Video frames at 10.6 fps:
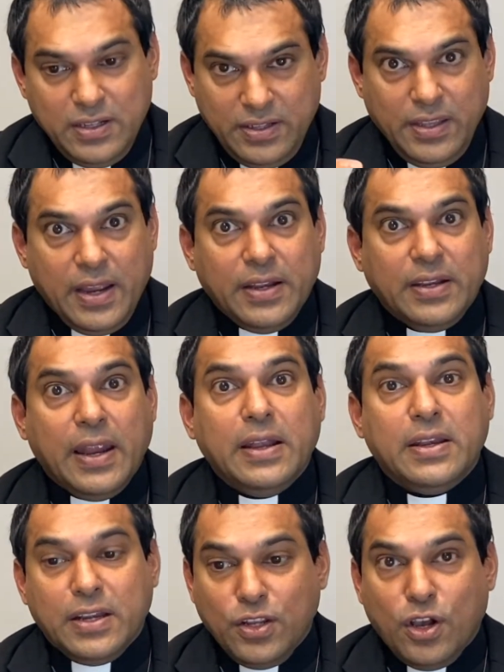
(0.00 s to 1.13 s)
the
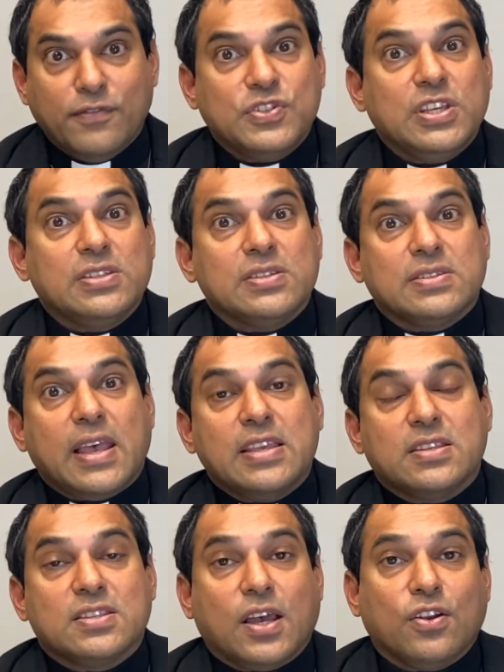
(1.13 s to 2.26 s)
identity of Jesus as
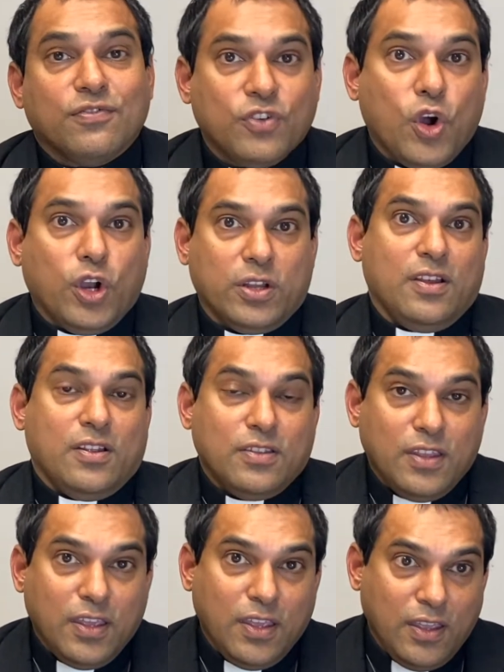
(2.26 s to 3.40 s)
the Son of God.
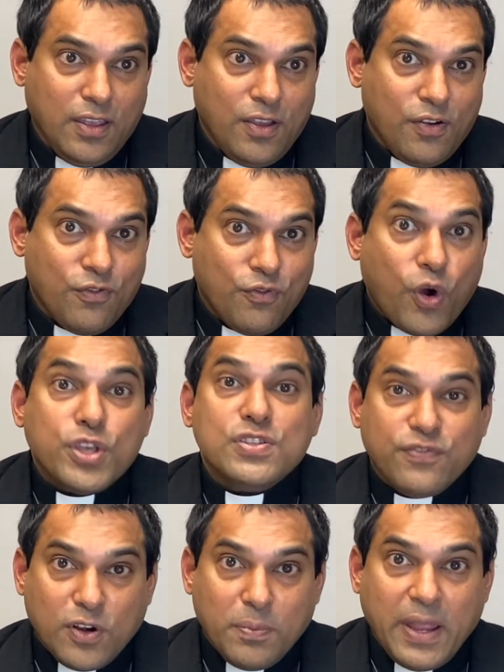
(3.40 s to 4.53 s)
The voice
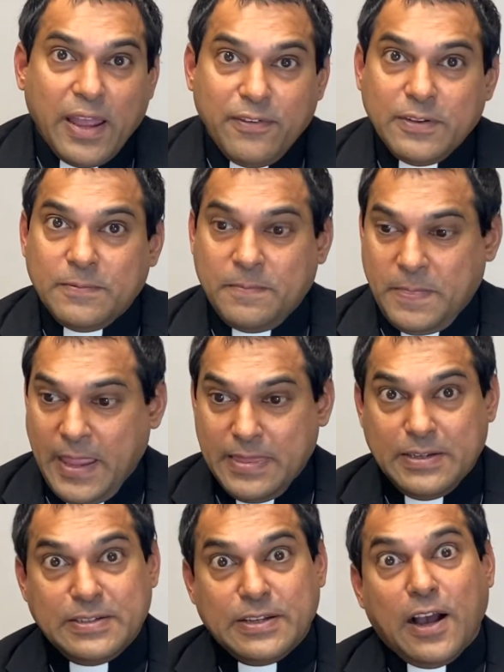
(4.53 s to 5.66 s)
from heaven and the
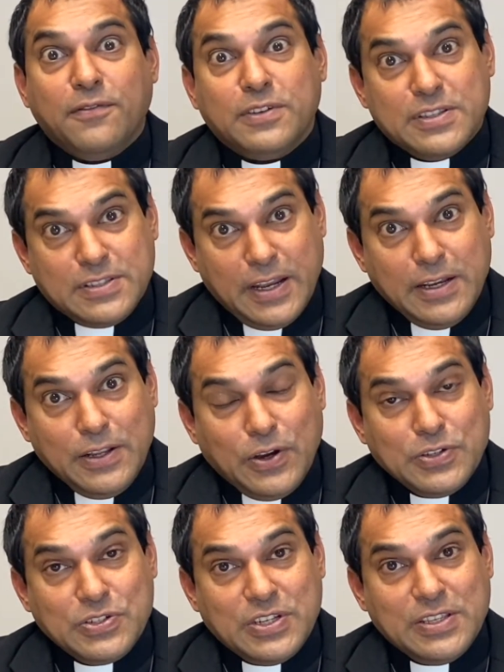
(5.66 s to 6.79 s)
dove descending
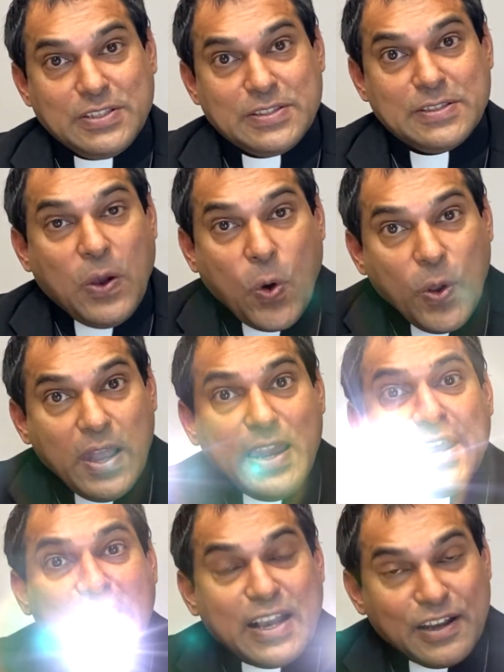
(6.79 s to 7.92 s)
on Jesus
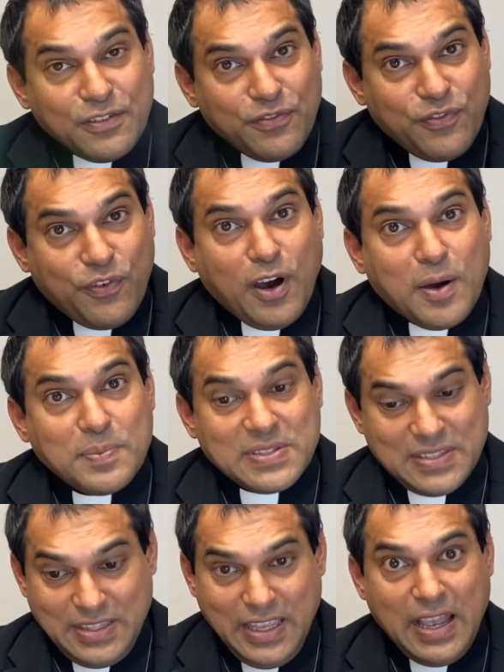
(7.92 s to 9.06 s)
only
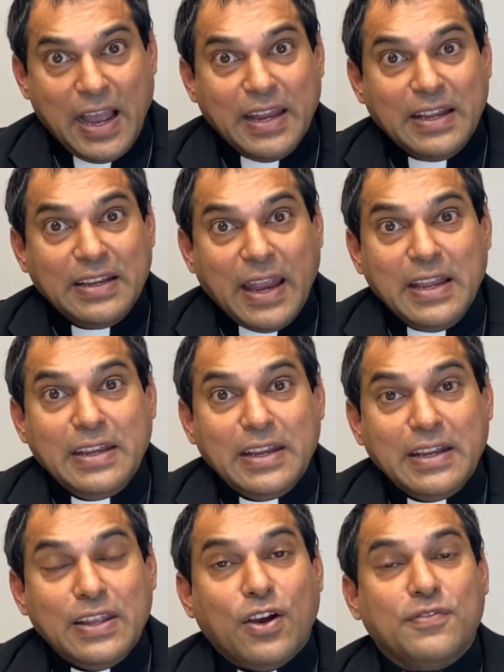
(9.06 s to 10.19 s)
confirms the
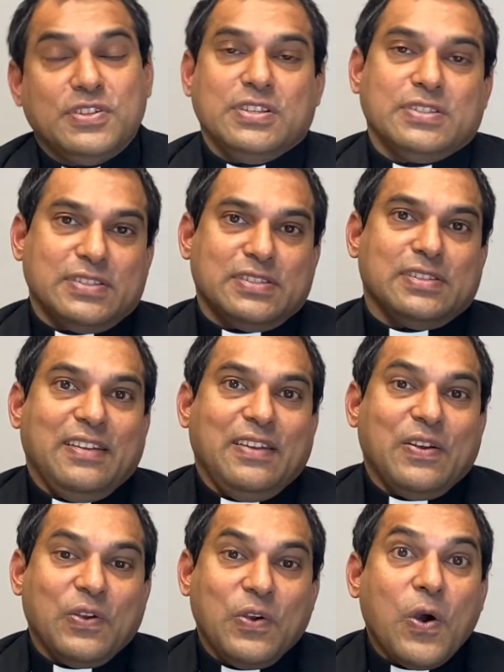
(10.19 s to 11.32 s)
identity of Jesus.
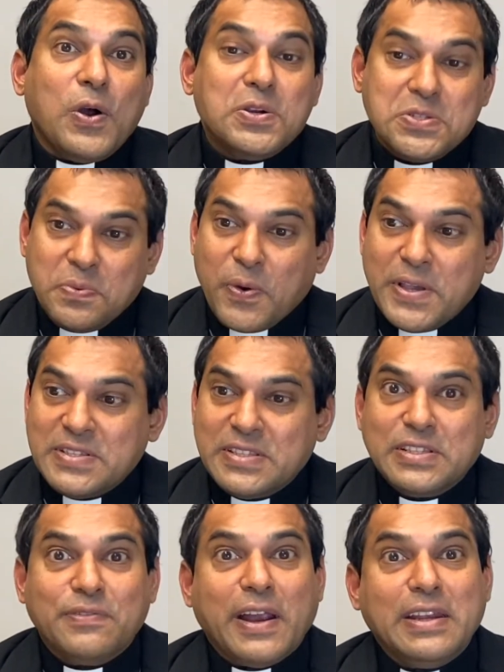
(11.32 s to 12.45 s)
Now, God's voice is
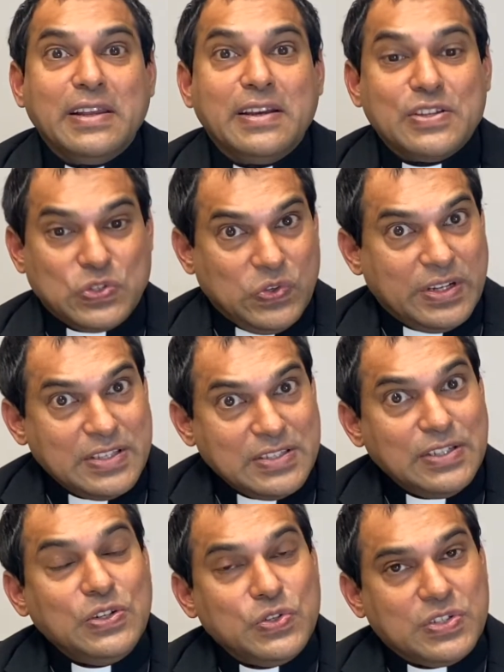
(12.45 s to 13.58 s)
inviting us to
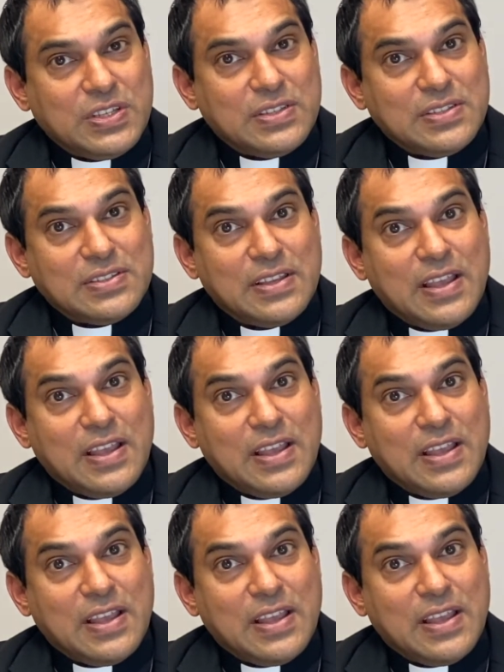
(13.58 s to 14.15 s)
listen to Jesus